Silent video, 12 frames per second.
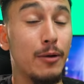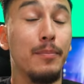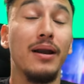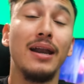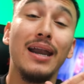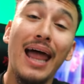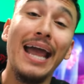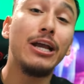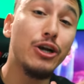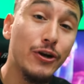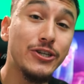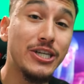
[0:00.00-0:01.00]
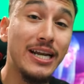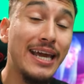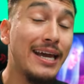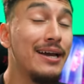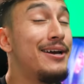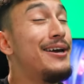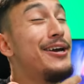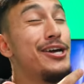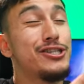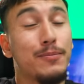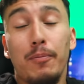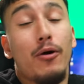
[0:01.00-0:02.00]
But like cushioning,
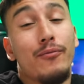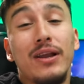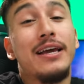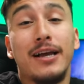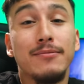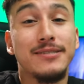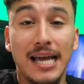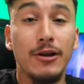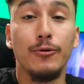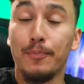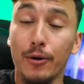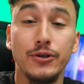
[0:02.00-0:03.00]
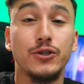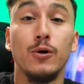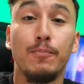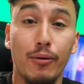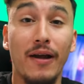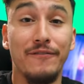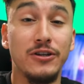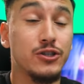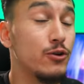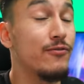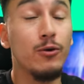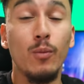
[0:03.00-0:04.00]
support really comes down to personal preference. So
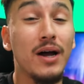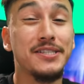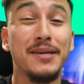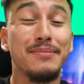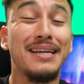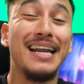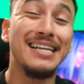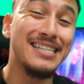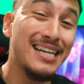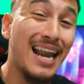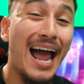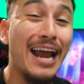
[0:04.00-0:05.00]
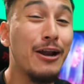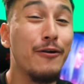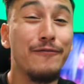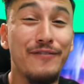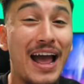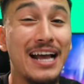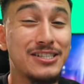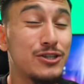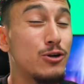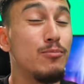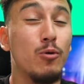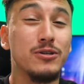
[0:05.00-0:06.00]
if you want something that's lighter,
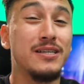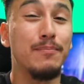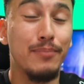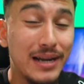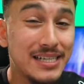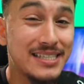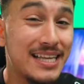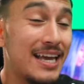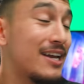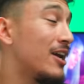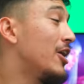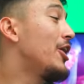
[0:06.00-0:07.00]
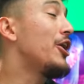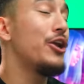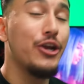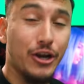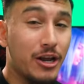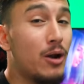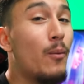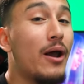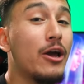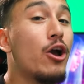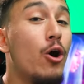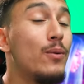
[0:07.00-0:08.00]
faster, more simplistic, you're gonna
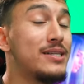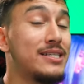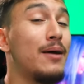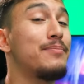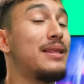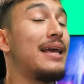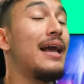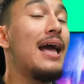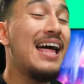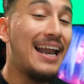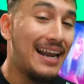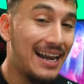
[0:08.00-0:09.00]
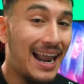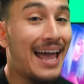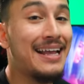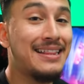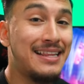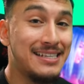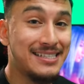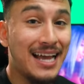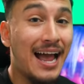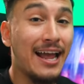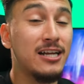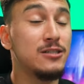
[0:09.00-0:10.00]
wanna go with something like the
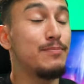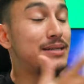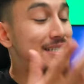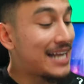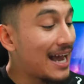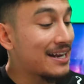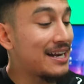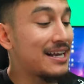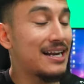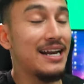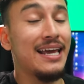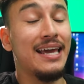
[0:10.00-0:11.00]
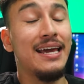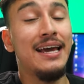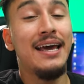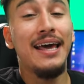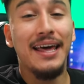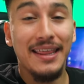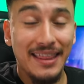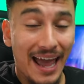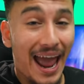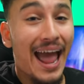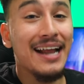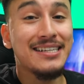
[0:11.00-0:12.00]
Zions. But technically, the
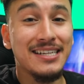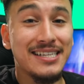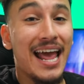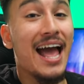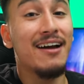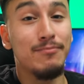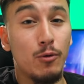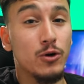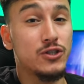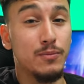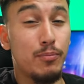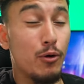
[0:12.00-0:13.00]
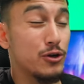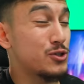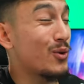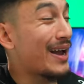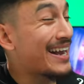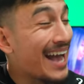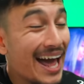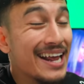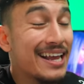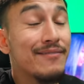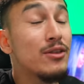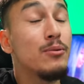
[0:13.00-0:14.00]
ANTAs have more support. So I gotta
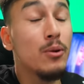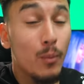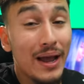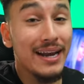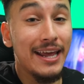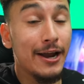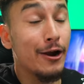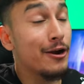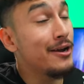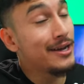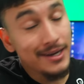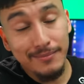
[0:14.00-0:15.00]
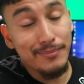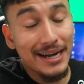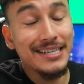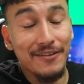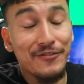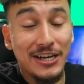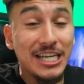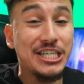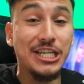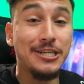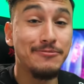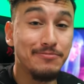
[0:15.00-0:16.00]
give them the win here by definition.